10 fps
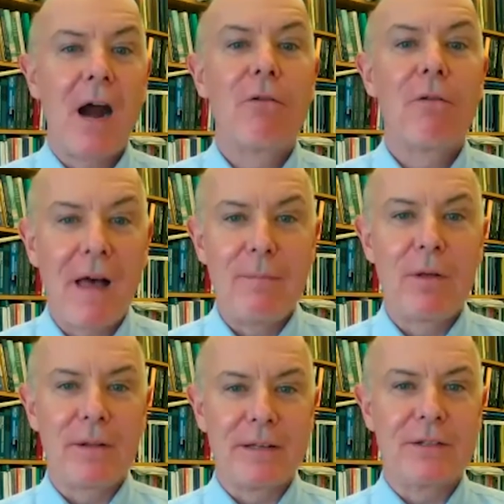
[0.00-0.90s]
our
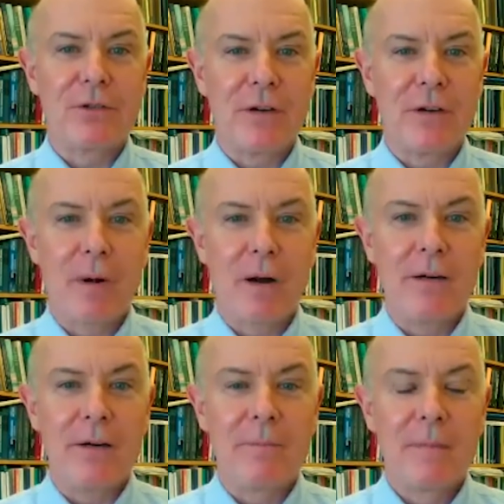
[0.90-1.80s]
reliability as a trade
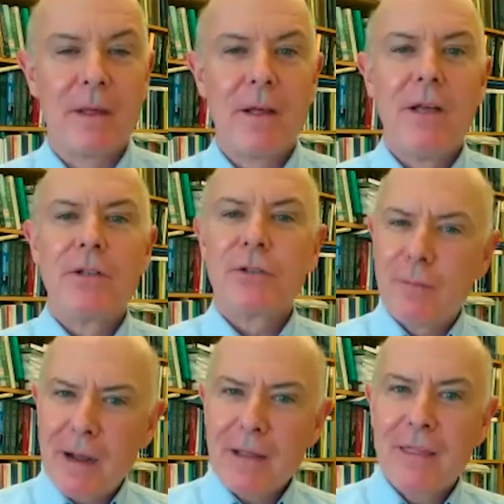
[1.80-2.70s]
partner. So
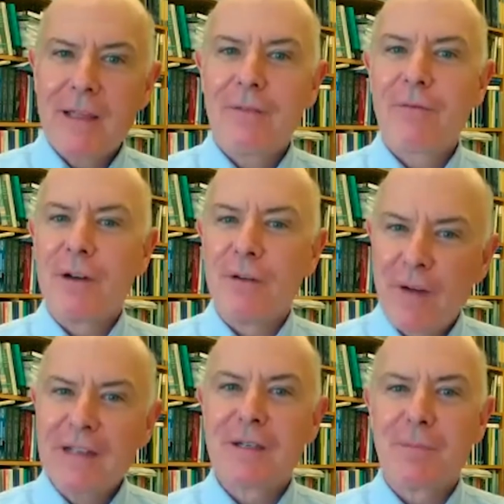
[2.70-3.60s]
you might think if the
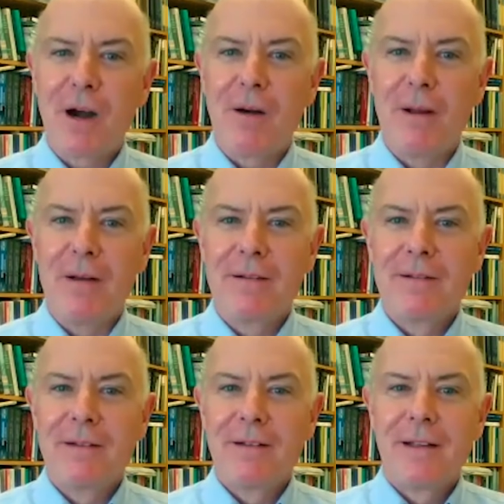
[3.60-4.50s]
Defense Department
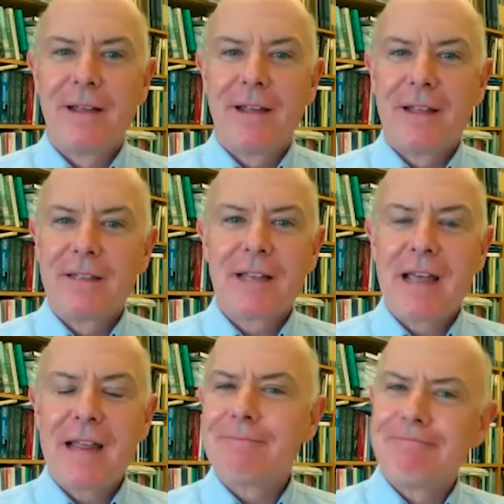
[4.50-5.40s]
is
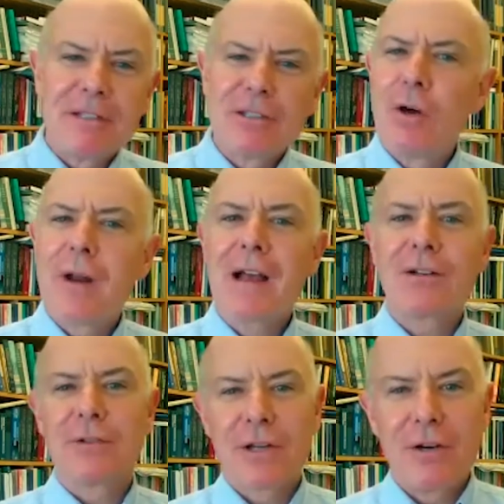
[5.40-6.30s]
saying there's no
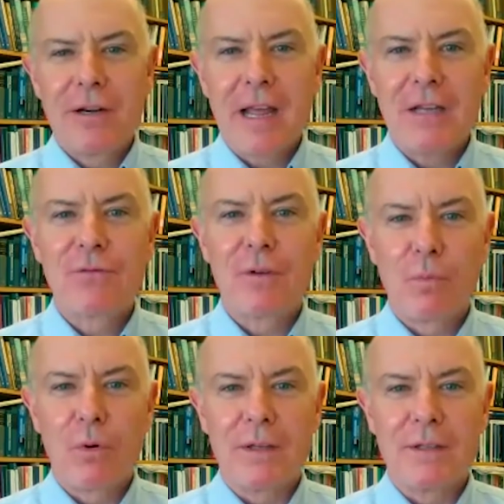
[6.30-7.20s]
national security case for
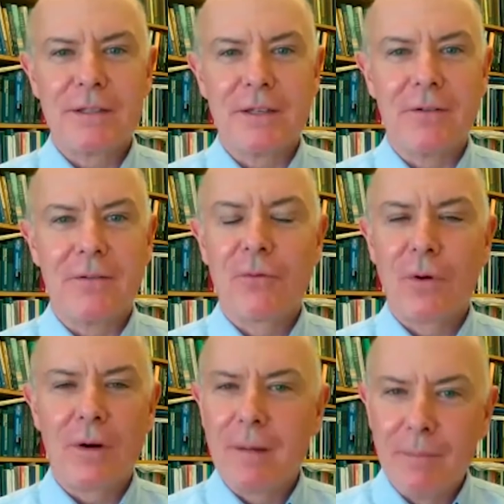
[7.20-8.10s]
imported steel,
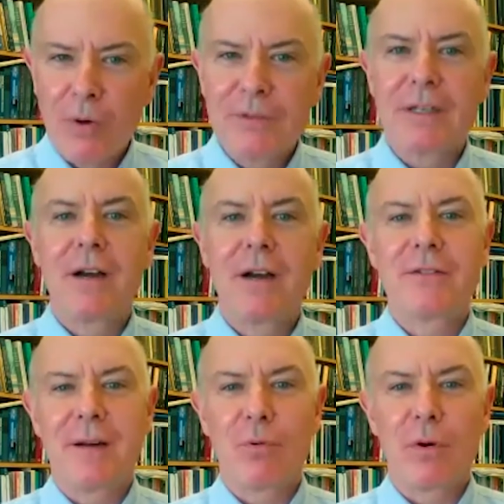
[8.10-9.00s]
for imposing
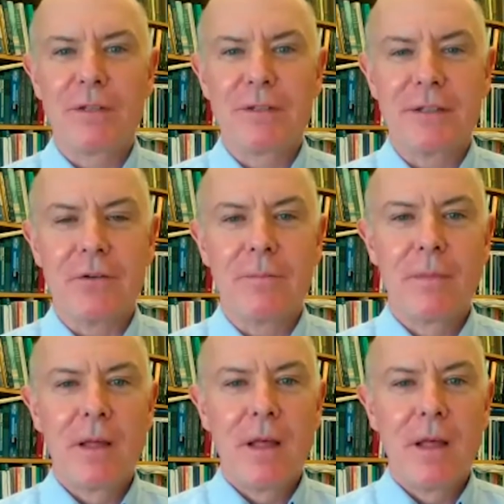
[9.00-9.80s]
tariffs on imported steel,